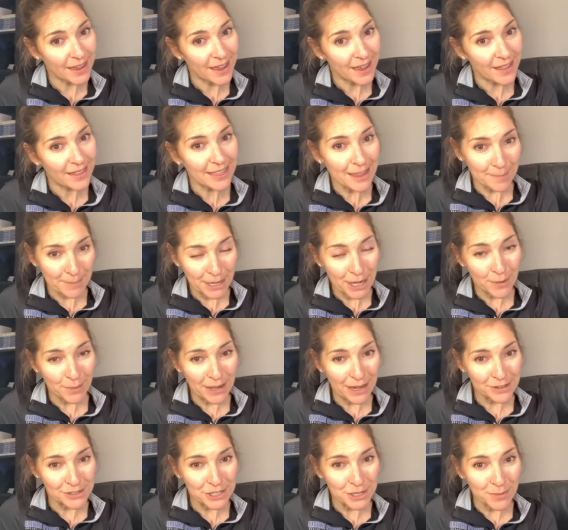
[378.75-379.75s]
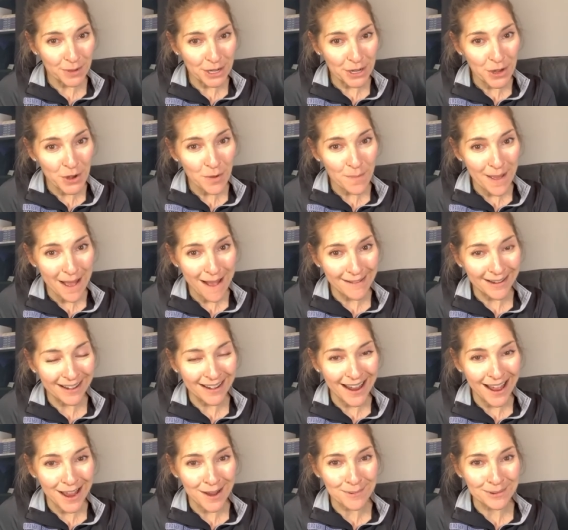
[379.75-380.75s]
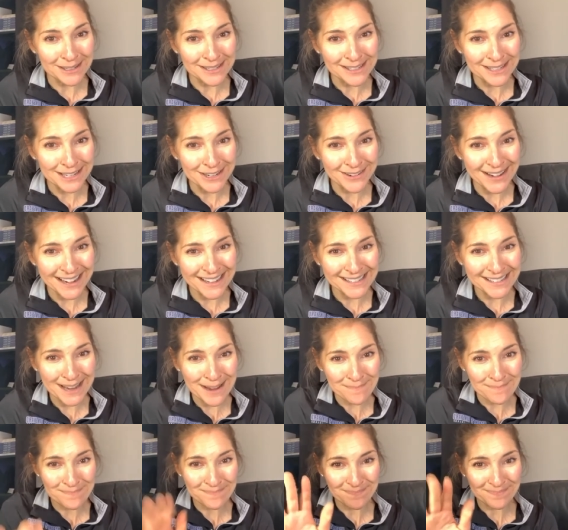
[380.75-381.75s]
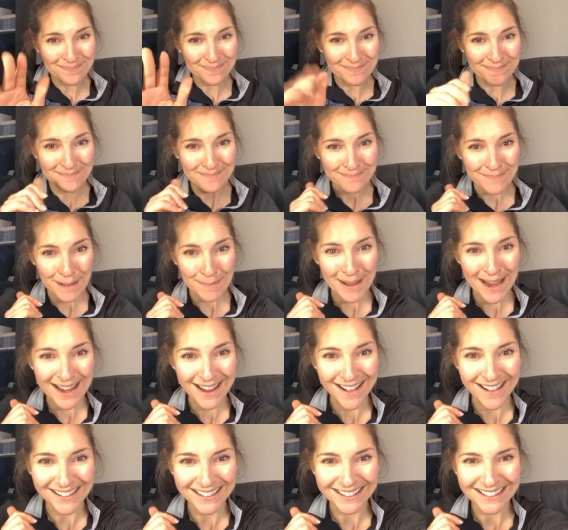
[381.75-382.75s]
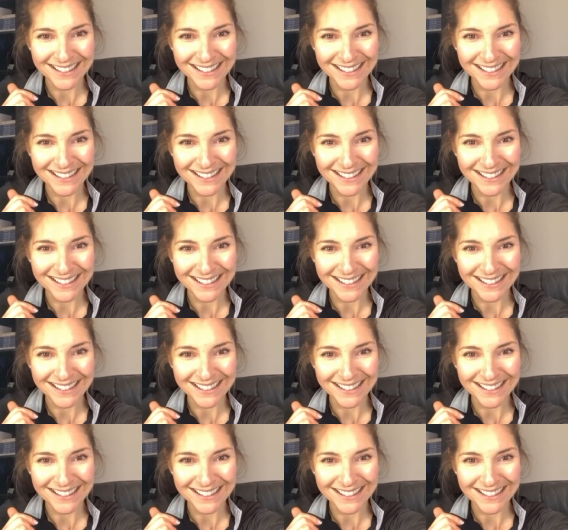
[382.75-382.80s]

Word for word: Let me know what else you want to know about, and I will see you next time. Bye-bye, y'all.